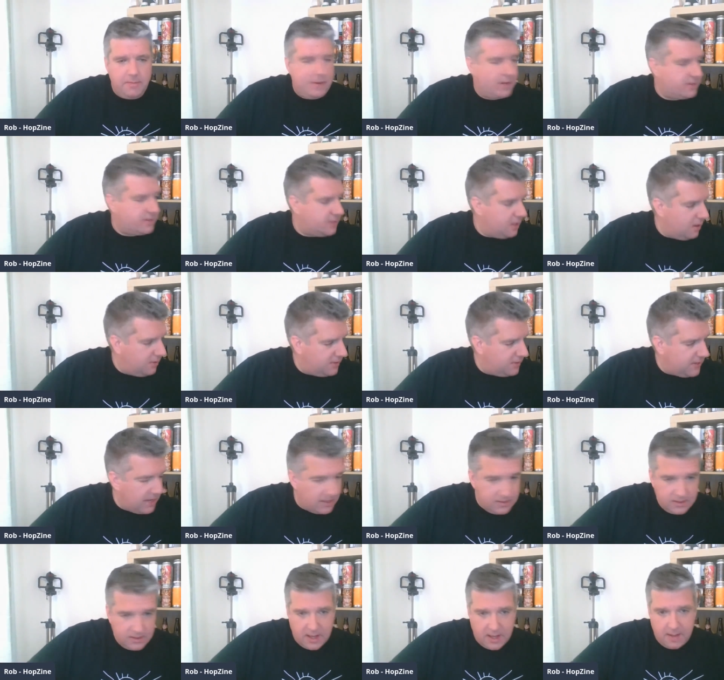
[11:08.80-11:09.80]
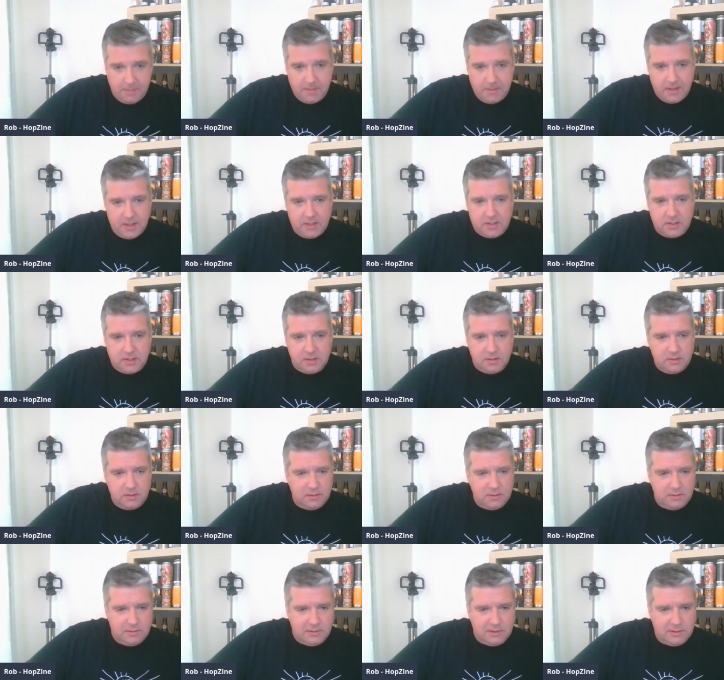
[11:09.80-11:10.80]
Passing it over, Can Cam is
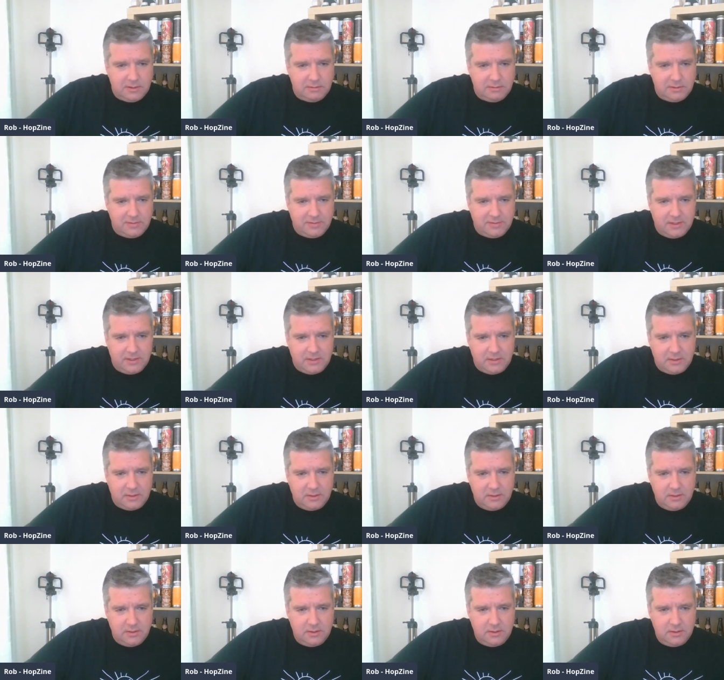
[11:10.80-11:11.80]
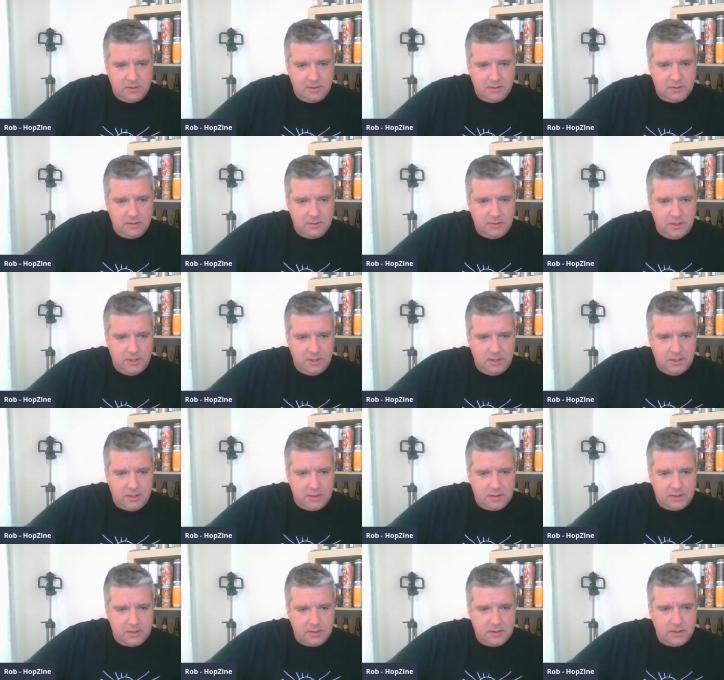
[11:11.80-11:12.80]
such a fucking professional.
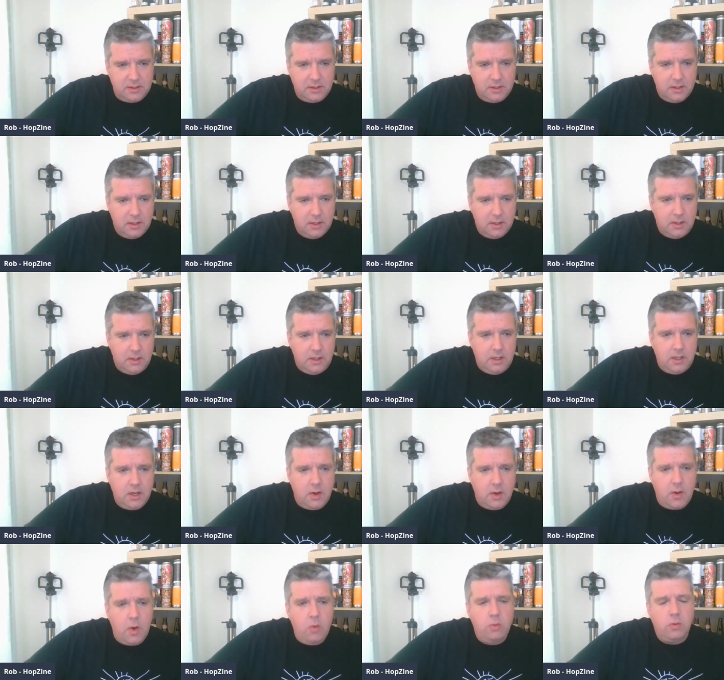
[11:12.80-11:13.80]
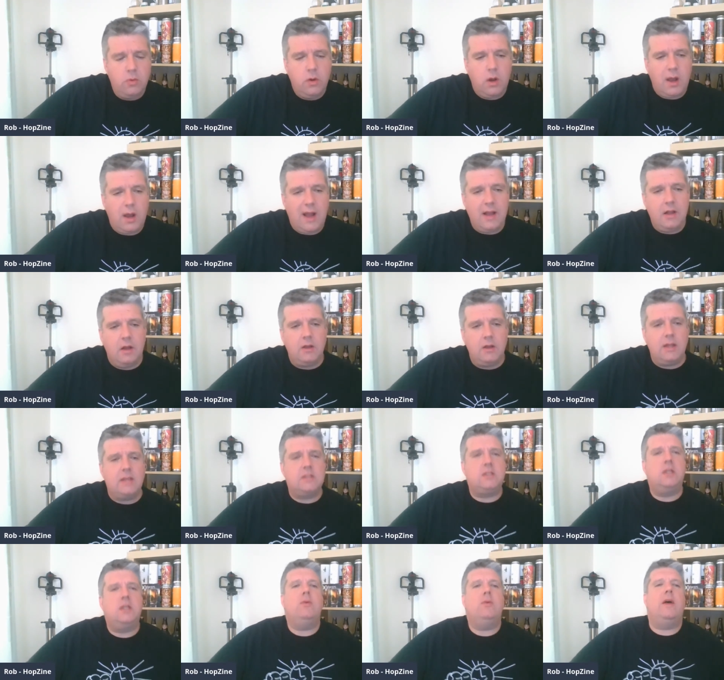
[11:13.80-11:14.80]
Yes. You know, oh, hang on.
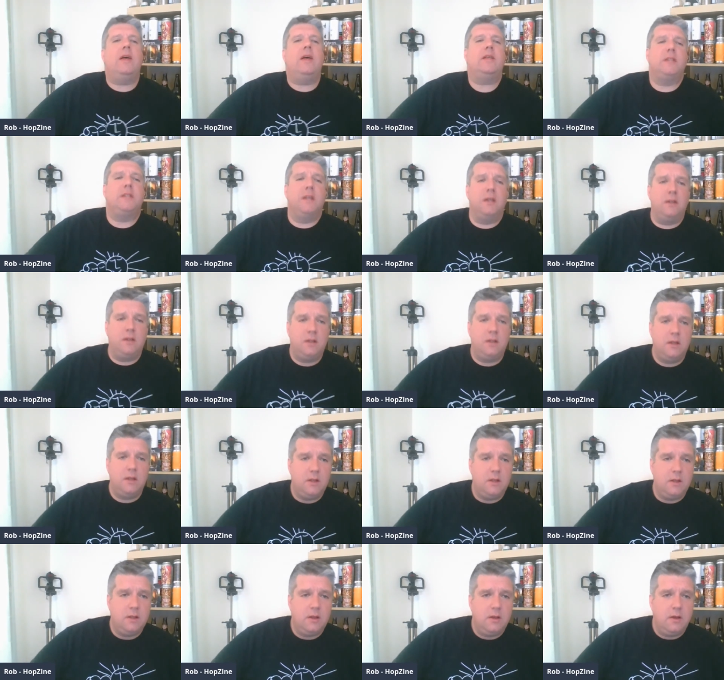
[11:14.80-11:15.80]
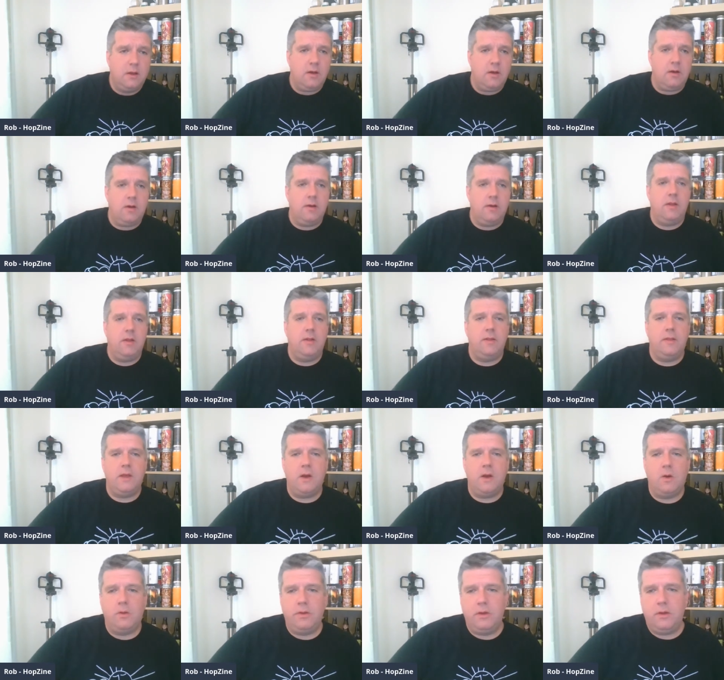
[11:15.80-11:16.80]
Let's do Hessian on
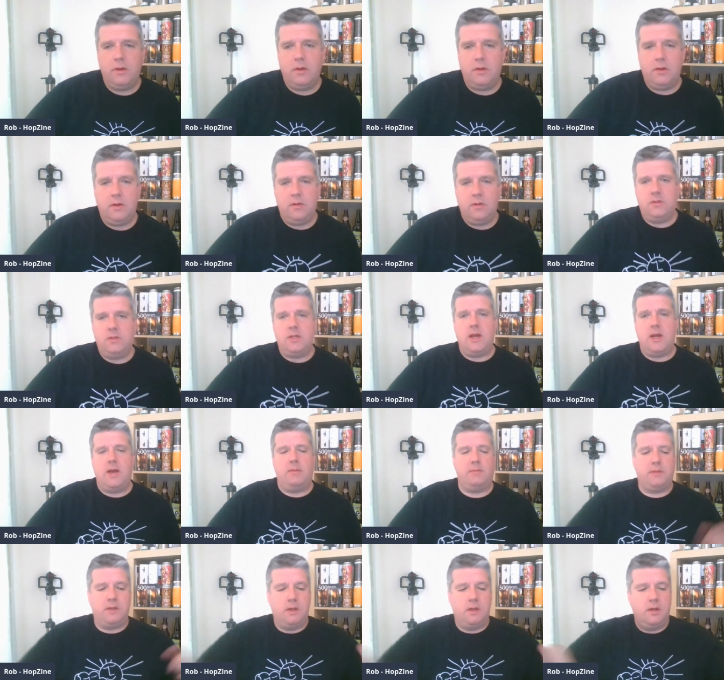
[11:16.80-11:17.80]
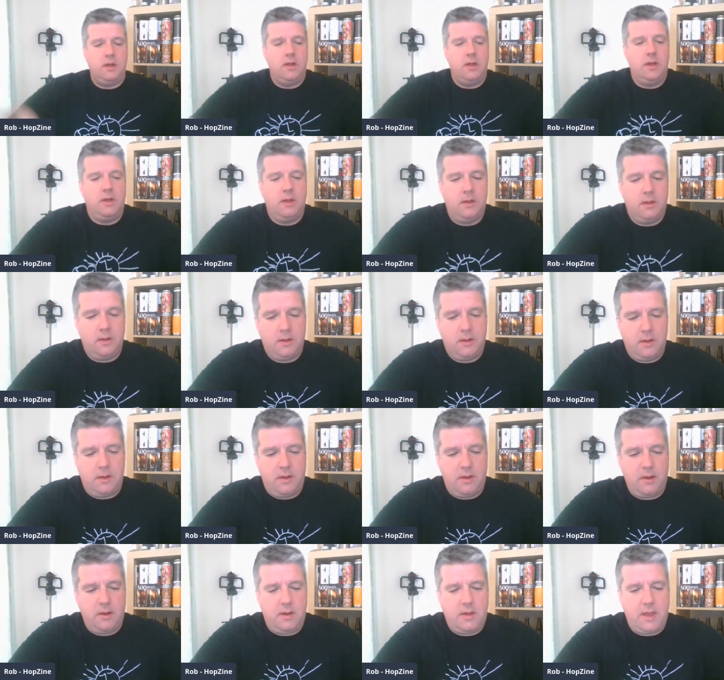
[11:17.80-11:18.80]
the old Untapped.
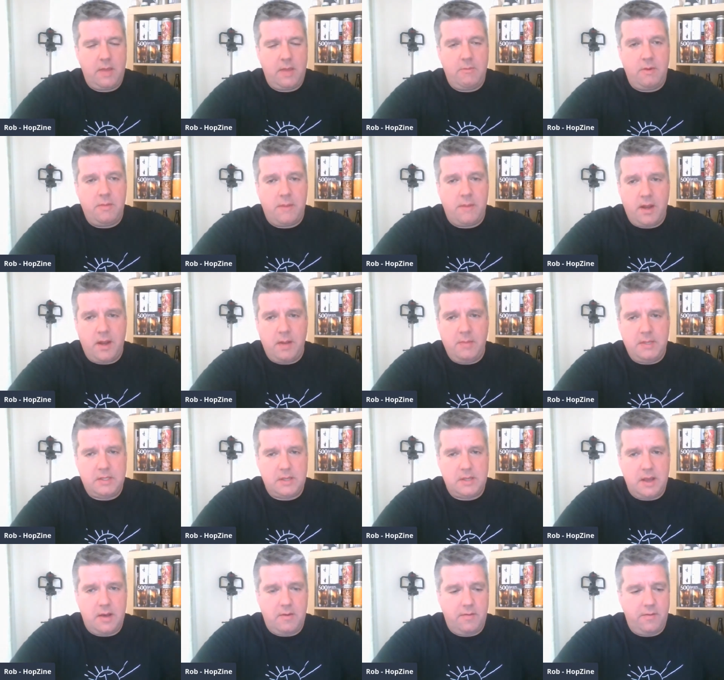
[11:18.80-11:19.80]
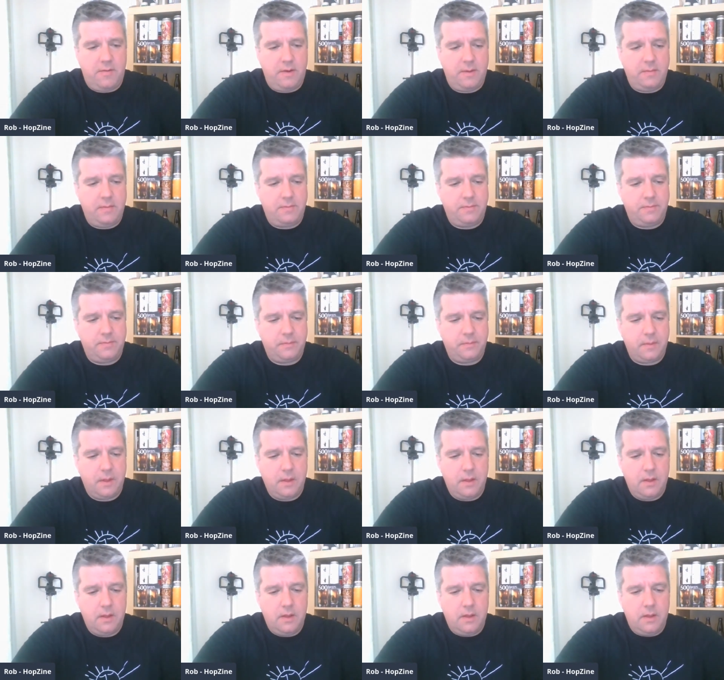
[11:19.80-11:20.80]
Got to keep reminding myself.
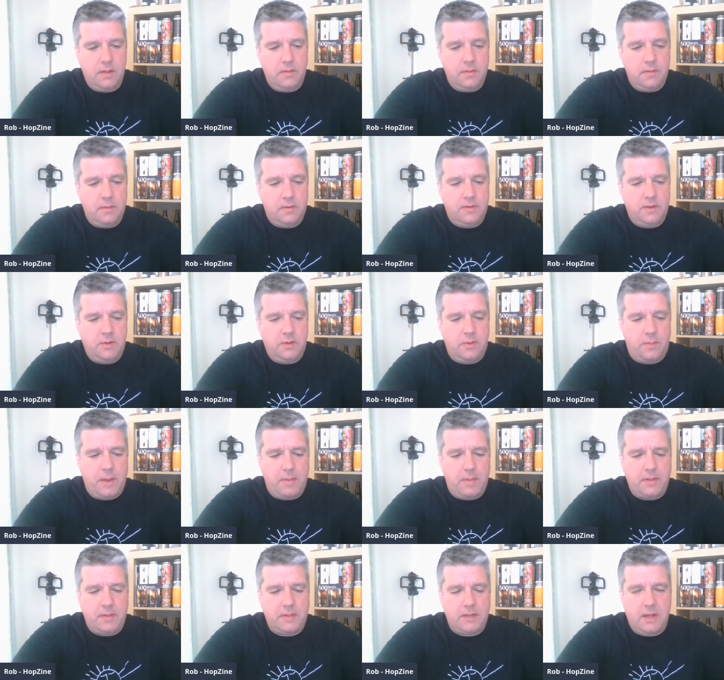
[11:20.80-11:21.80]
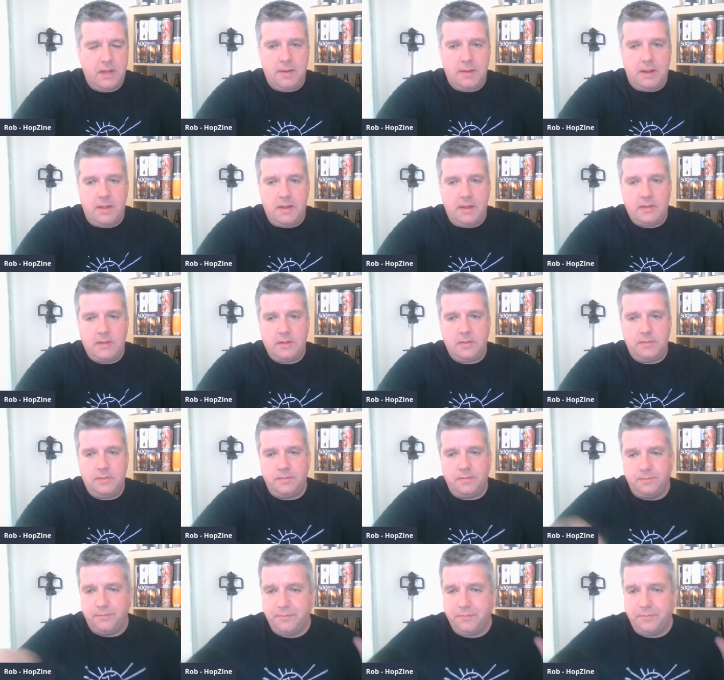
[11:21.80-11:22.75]
See what people are saying about this.